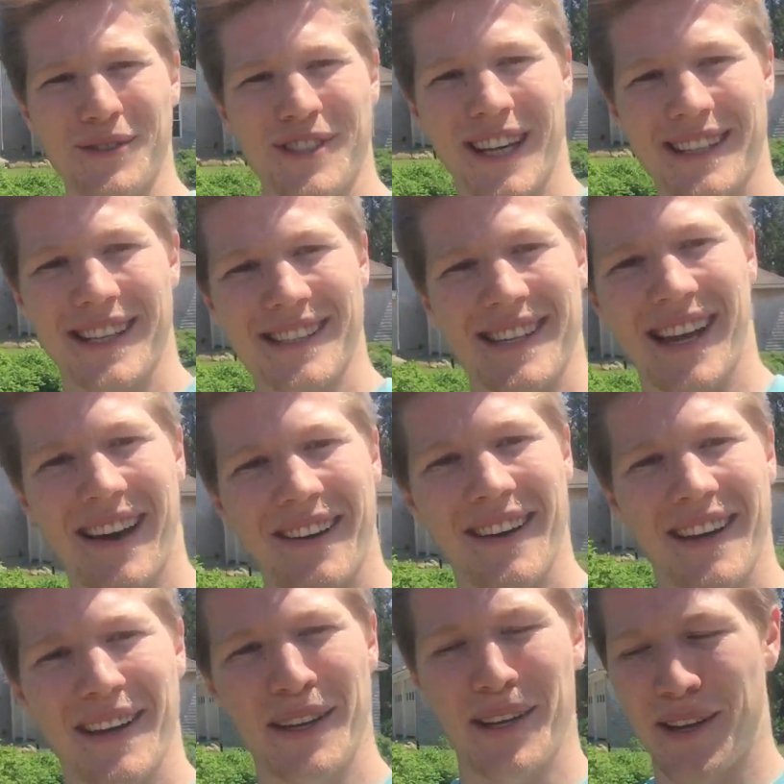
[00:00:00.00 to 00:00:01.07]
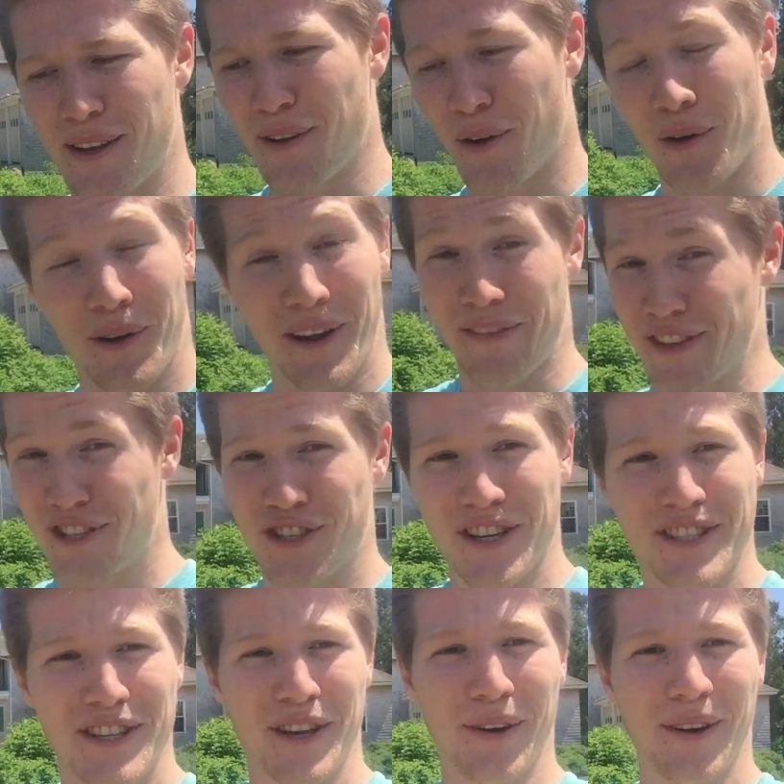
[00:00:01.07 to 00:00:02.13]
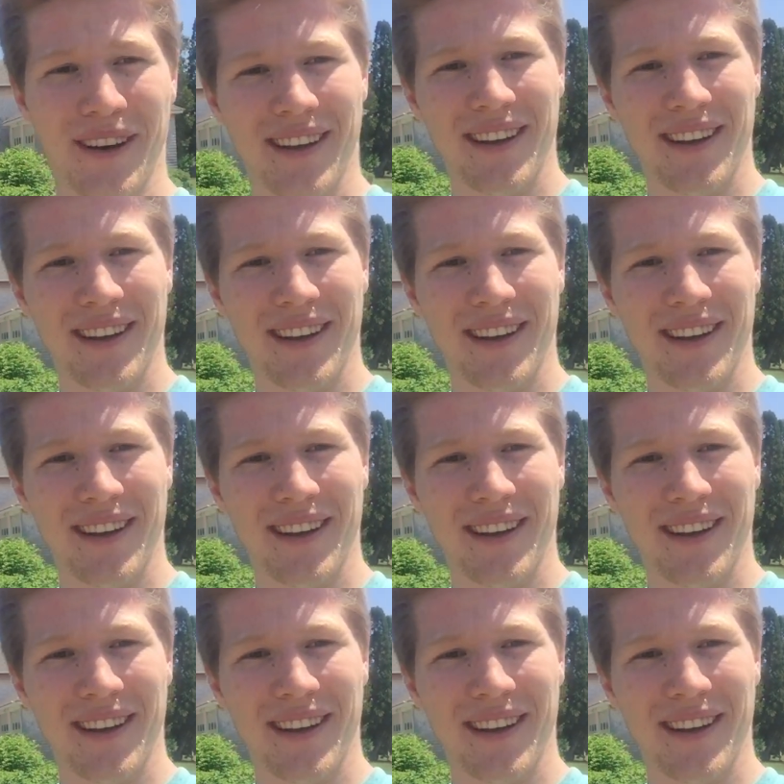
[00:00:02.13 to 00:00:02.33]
checks this out, if it's just you,